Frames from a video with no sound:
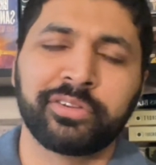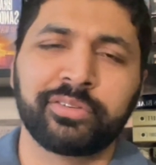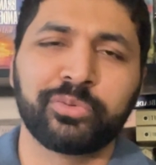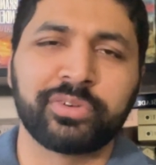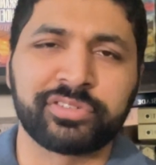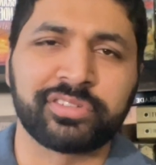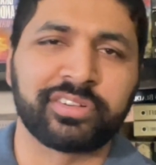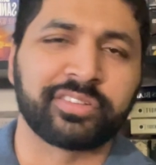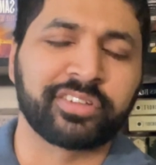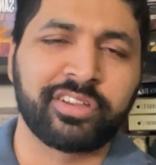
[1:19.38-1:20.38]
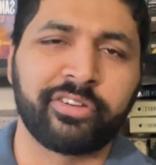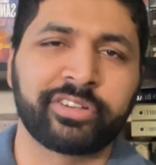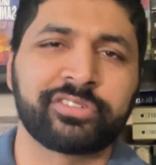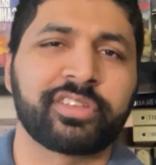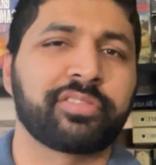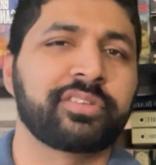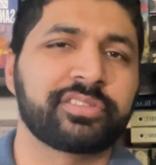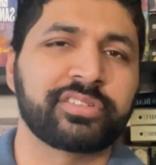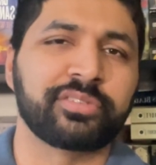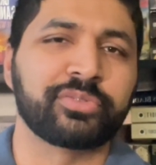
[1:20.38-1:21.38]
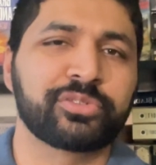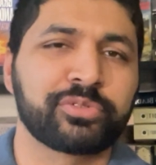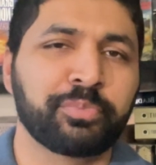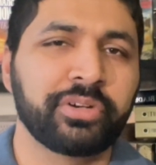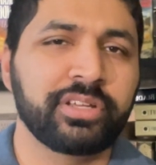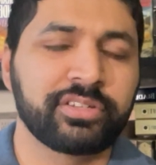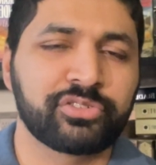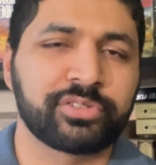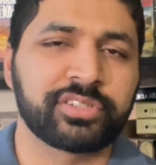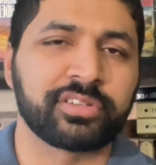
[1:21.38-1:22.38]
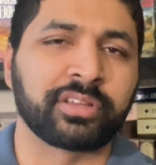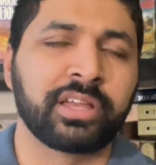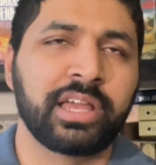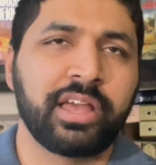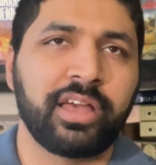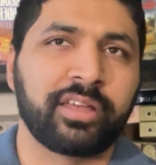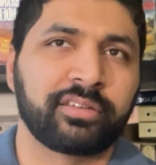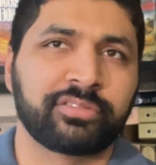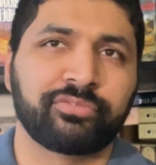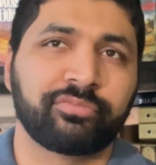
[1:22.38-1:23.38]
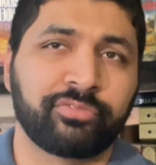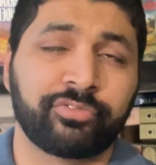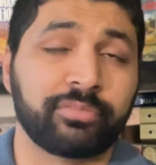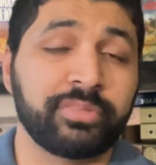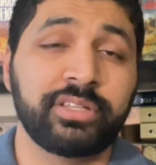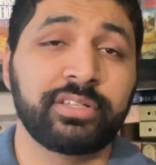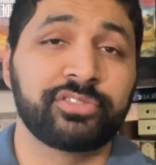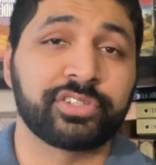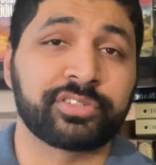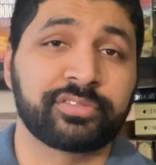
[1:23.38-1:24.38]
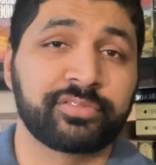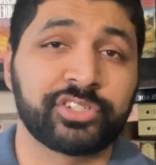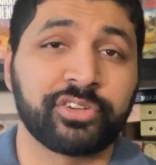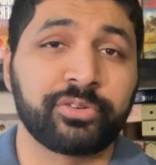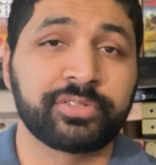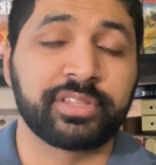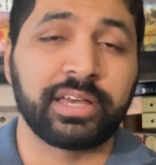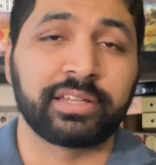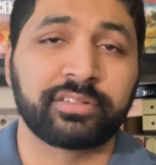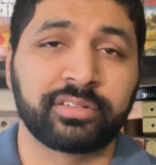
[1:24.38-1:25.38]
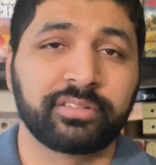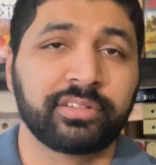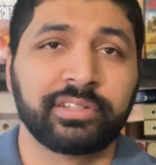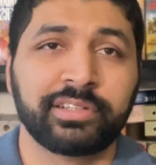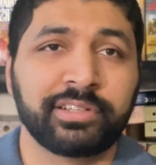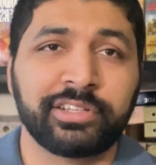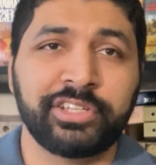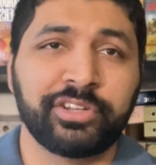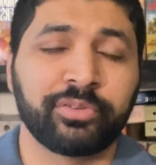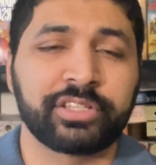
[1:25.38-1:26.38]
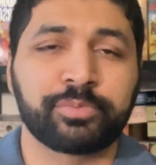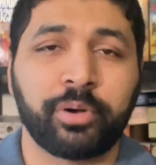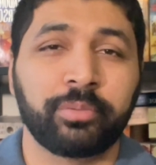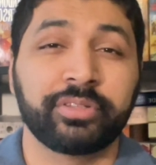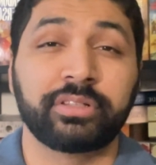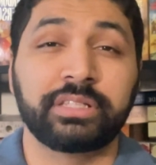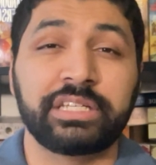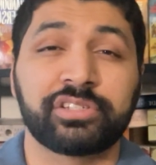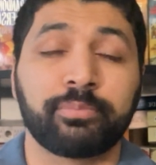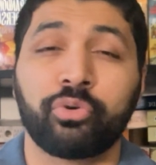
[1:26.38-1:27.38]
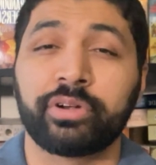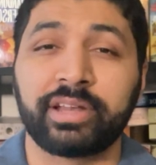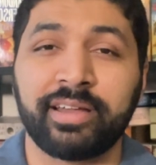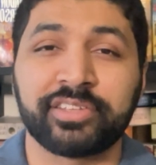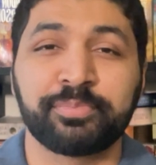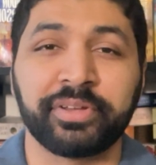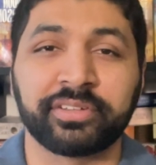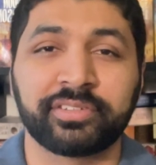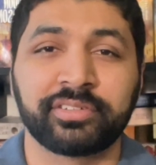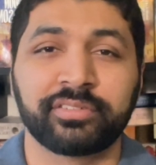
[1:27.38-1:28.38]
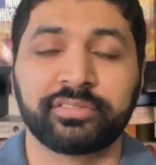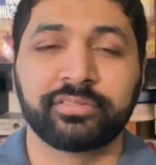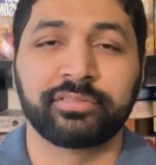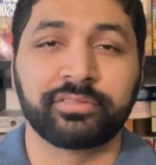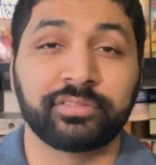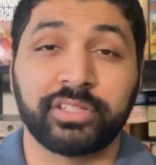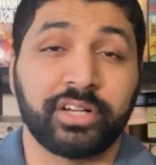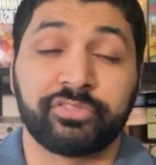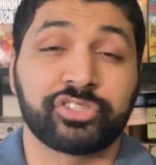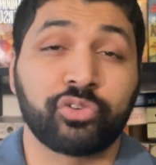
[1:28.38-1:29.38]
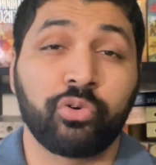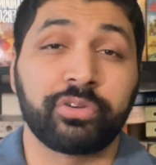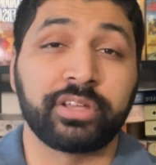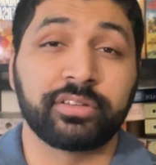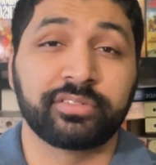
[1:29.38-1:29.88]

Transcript: was the character's ethnicity, which was pretty interesting, and for me just shows that, that's probably the least important aspect of a story.